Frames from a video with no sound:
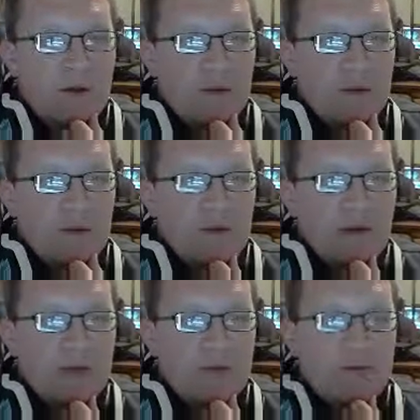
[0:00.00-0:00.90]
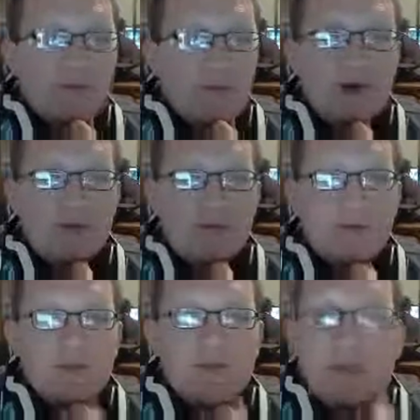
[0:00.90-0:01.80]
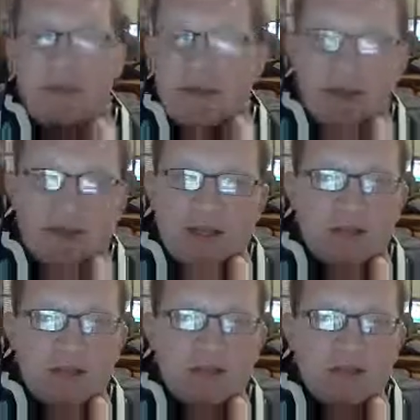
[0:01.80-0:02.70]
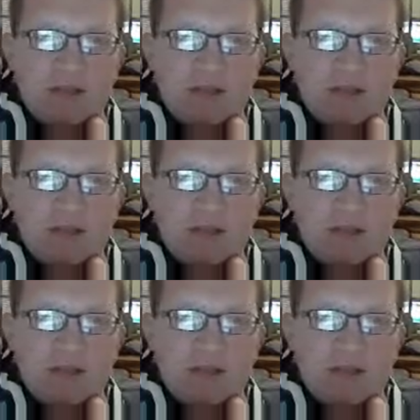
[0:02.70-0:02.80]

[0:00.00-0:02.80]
We'll give that guy's props. We'll escape the castle.